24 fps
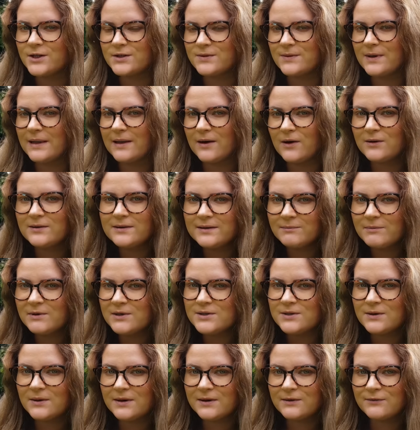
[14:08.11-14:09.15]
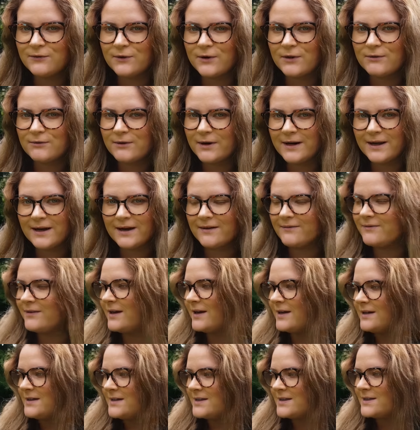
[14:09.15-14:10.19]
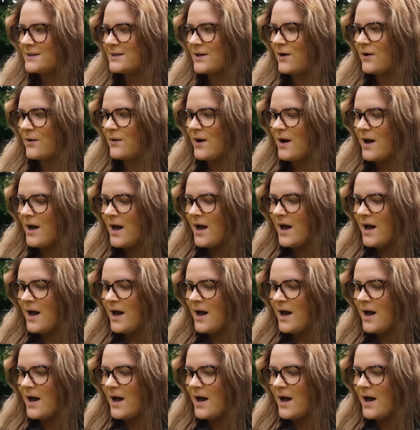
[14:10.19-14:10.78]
as well I've only been doing it for three and a half years so